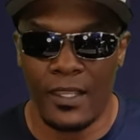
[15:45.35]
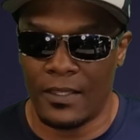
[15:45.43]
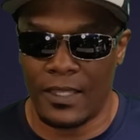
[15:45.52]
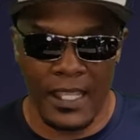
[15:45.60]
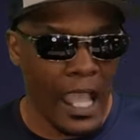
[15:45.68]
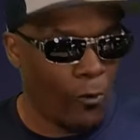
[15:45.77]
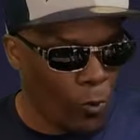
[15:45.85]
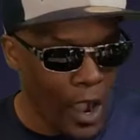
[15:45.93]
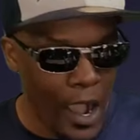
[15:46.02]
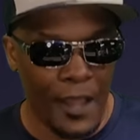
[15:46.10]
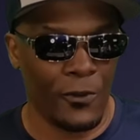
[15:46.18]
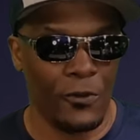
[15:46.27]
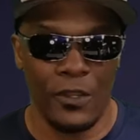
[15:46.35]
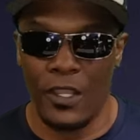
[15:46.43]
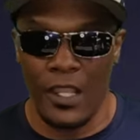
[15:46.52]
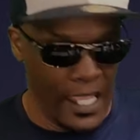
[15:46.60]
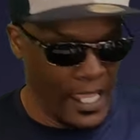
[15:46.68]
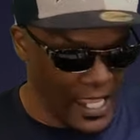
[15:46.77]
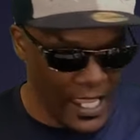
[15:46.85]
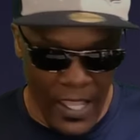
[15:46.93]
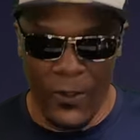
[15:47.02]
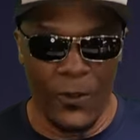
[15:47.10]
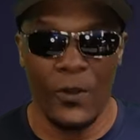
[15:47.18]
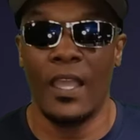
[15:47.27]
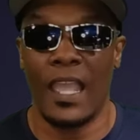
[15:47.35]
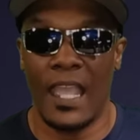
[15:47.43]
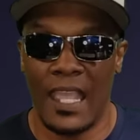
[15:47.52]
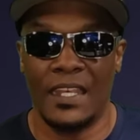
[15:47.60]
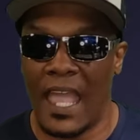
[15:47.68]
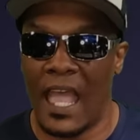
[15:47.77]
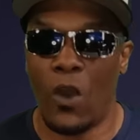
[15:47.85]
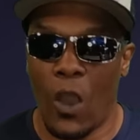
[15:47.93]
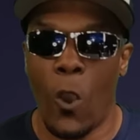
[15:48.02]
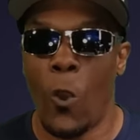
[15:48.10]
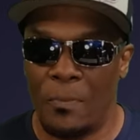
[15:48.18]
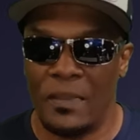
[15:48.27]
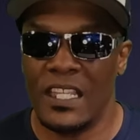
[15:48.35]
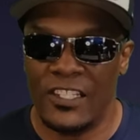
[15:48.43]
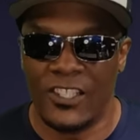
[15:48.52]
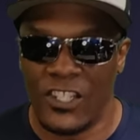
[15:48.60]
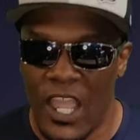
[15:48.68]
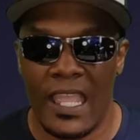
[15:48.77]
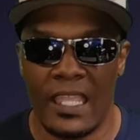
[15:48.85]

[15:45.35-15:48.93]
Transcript: They got Waddle, Hill, and now OBJ.